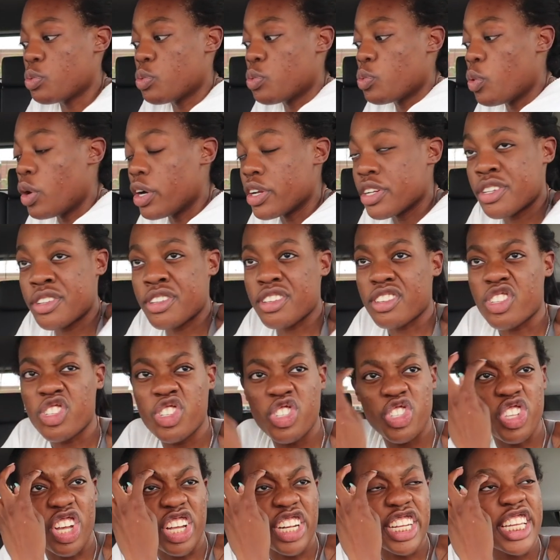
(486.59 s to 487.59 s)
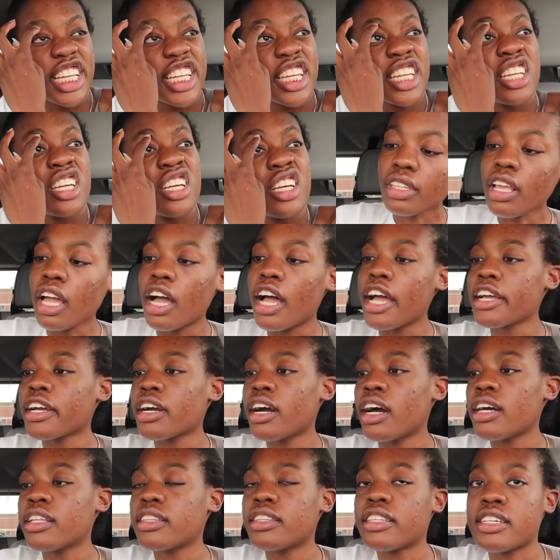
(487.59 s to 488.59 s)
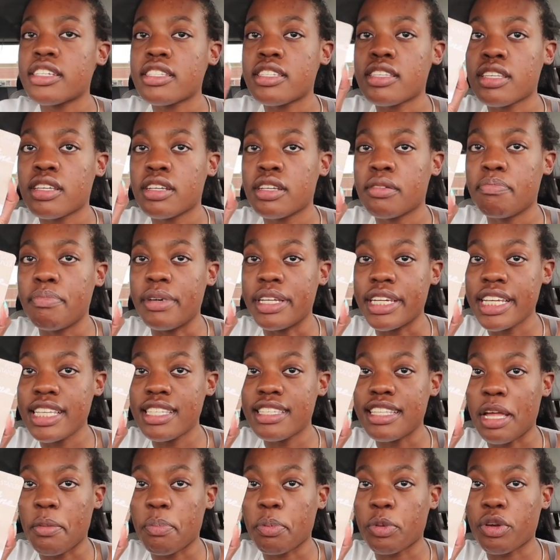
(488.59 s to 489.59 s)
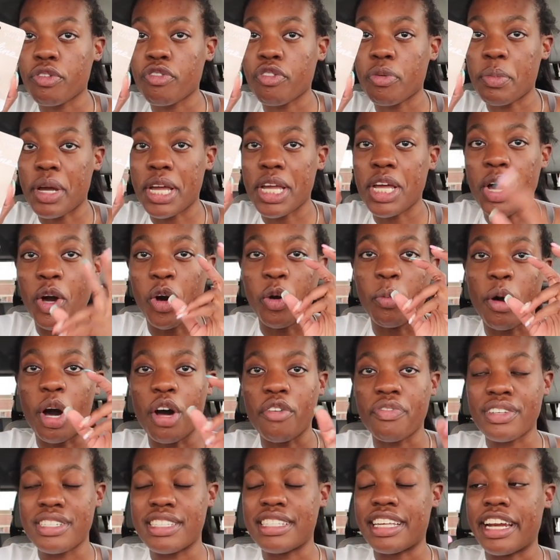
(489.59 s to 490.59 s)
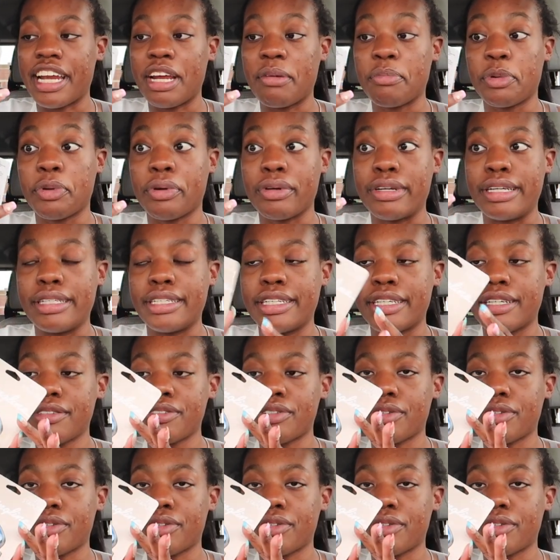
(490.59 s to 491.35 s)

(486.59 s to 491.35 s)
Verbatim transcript: want to study. I got this mini stapler for my home office that I'm creating,